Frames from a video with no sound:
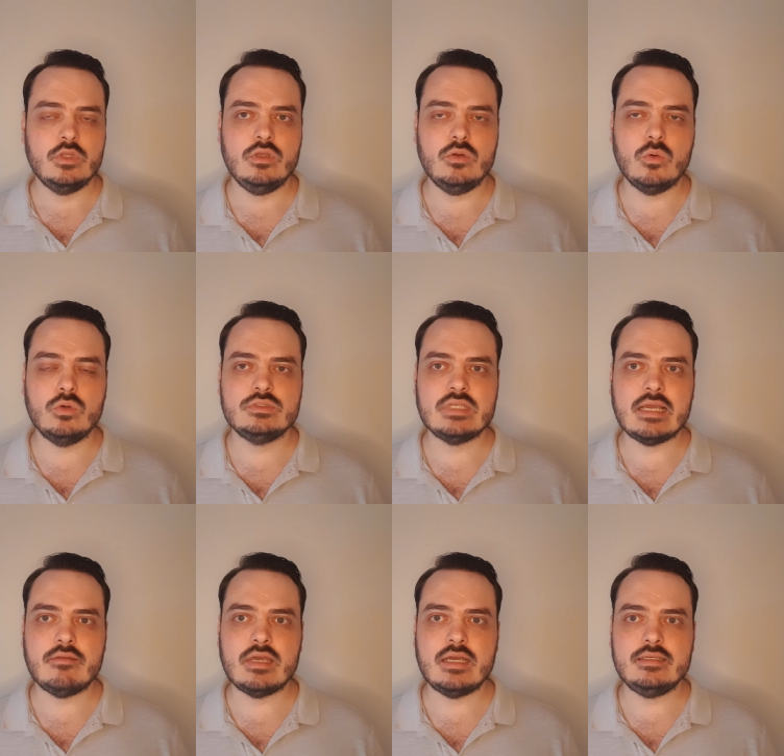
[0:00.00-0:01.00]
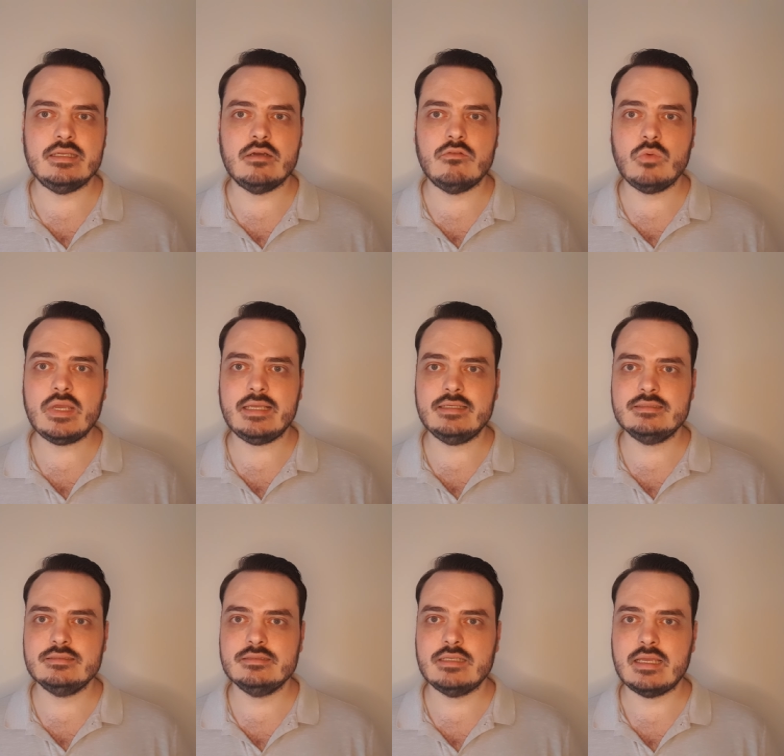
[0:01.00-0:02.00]
you also have the idea of
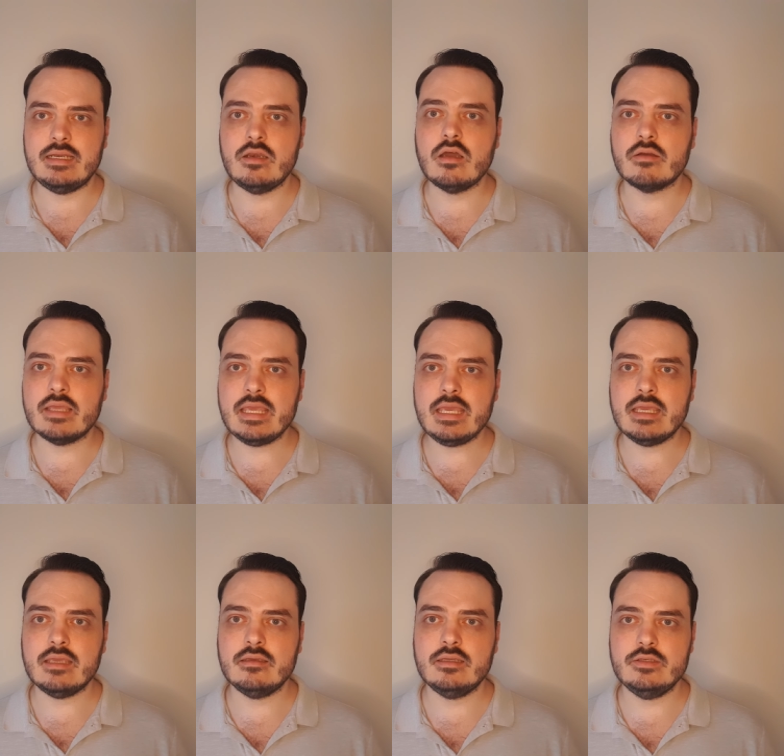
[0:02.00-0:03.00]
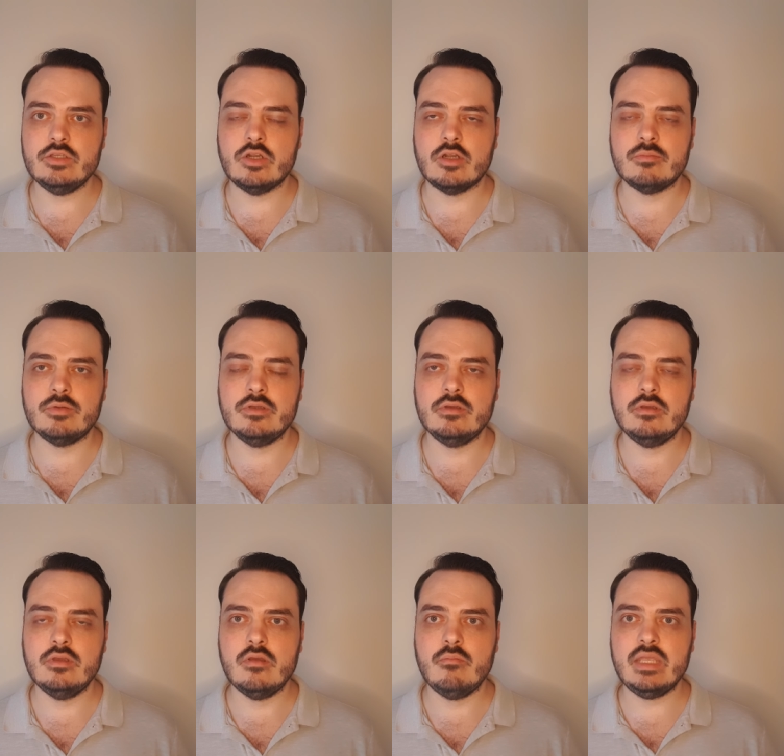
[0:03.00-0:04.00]
wigs and long hair in Europe.
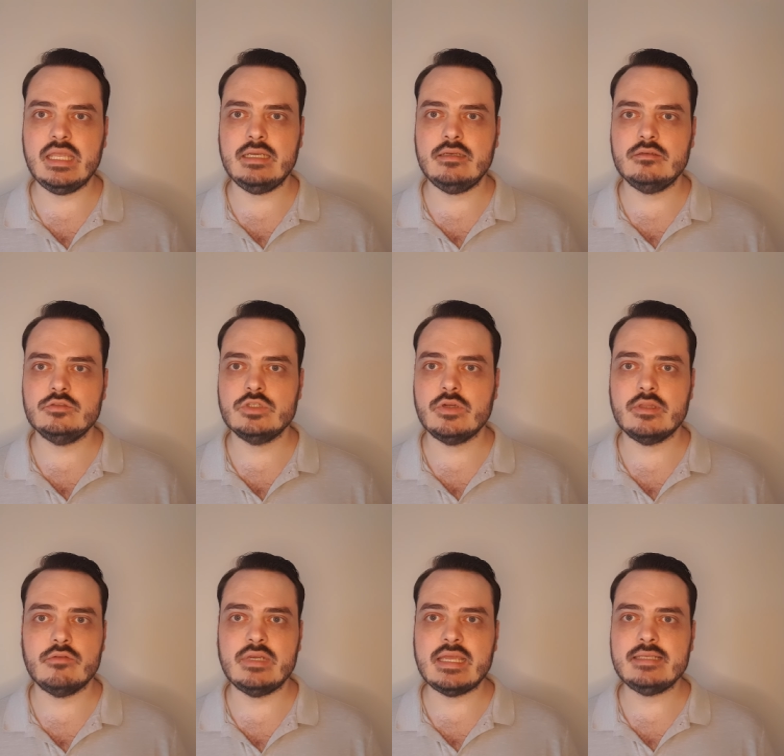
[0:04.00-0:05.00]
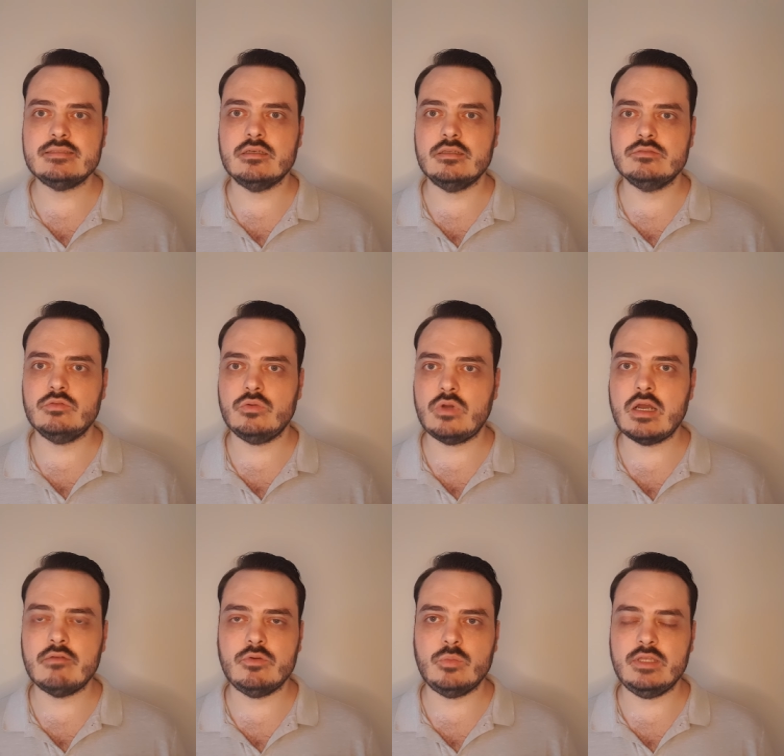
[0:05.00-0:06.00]
Men during the Renaissance would
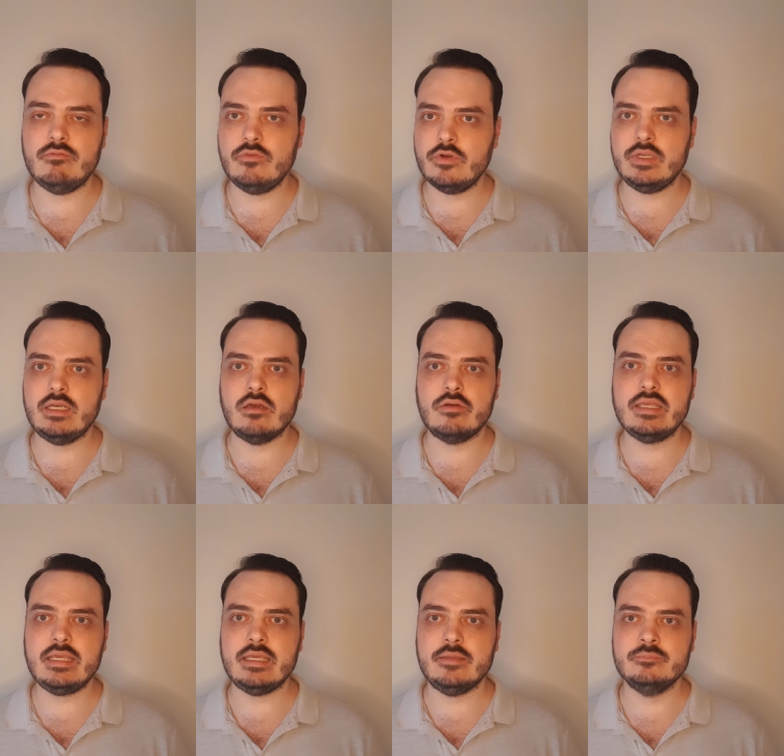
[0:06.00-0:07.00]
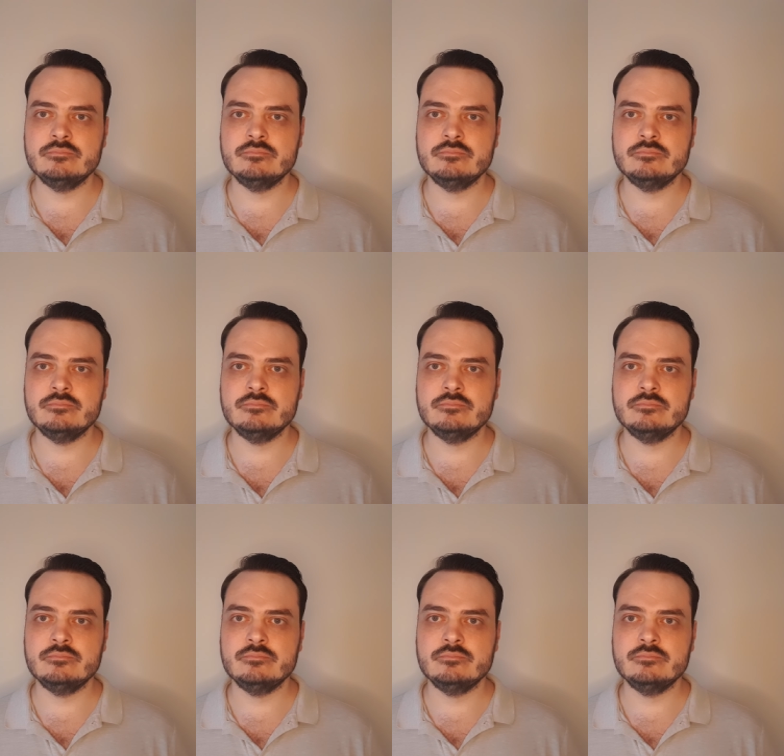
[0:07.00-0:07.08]
often wear very long hair.